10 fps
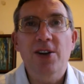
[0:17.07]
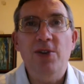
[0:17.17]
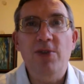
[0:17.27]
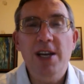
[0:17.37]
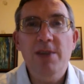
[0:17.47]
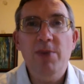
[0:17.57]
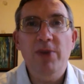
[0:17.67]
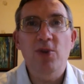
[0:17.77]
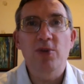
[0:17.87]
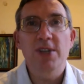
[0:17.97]
career
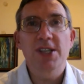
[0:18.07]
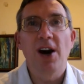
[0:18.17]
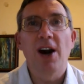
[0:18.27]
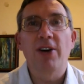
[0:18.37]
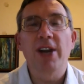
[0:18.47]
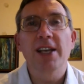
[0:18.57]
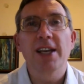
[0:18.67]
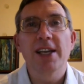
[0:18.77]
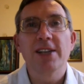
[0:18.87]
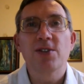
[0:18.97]
before retiring
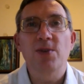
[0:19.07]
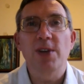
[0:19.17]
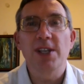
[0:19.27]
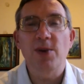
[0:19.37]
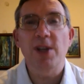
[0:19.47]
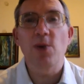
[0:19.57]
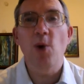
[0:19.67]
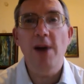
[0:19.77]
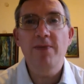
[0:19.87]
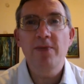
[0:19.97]
in
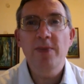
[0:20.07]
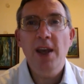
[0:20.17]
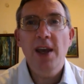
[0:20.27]
2021.